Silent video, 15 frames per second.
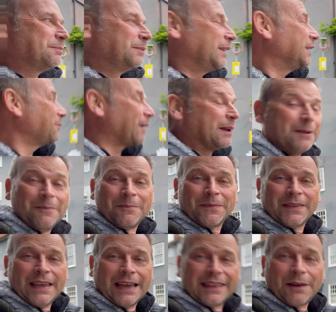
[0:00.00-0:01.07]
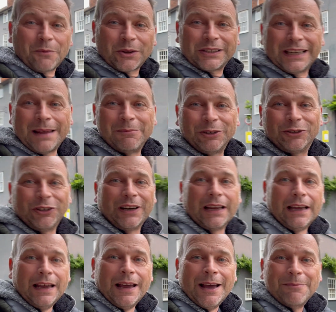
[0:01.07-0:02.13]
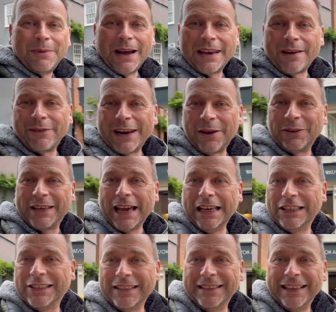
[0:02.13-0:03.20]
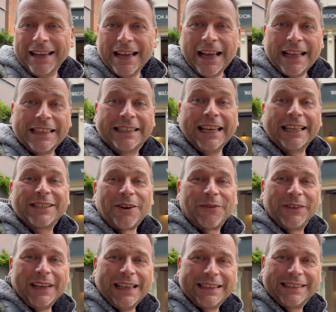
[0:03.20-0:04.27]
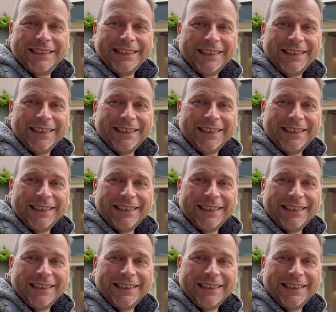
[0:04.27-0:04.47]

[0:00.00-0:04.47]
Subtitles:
But anyway, yeah, that was the Lemon Tree, but another location ticked off the list.